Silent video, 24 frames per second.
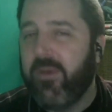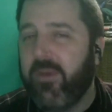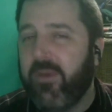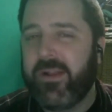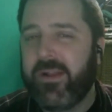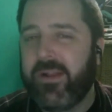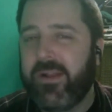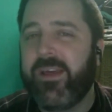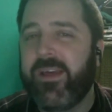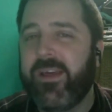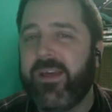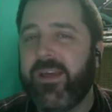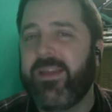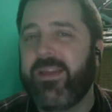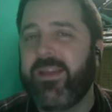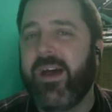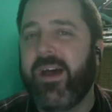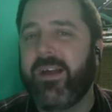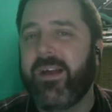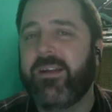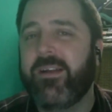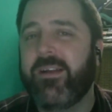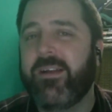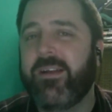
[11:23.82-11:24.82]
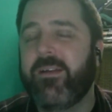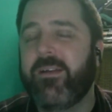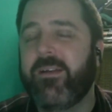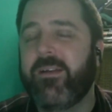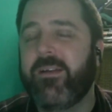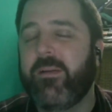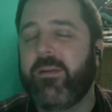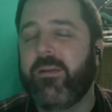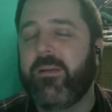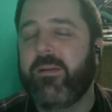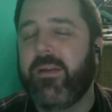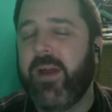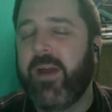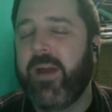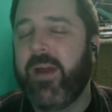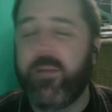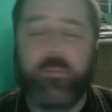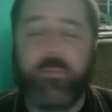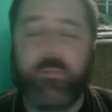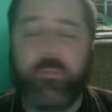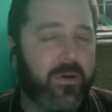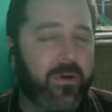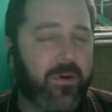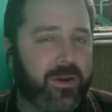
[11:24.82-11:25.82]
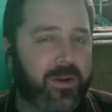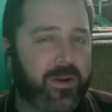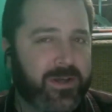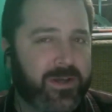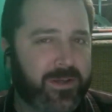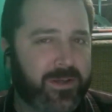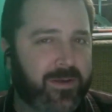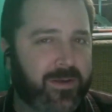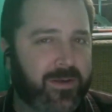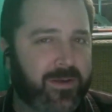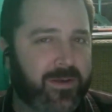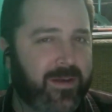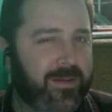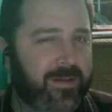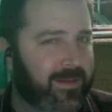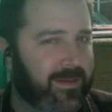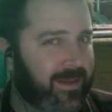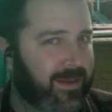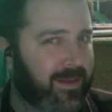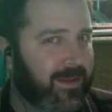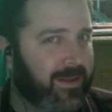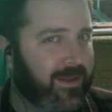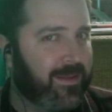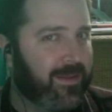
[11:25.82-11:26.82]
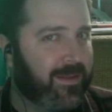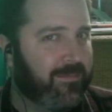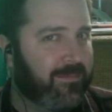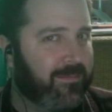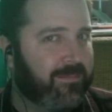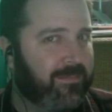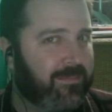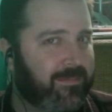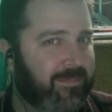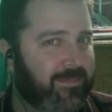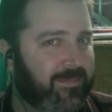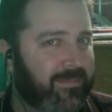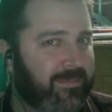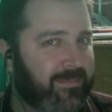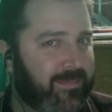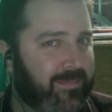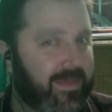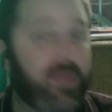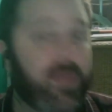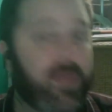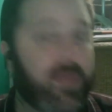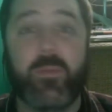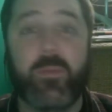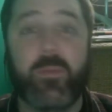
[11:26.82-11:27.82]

at least not not murder each other. I think that's that's a oh,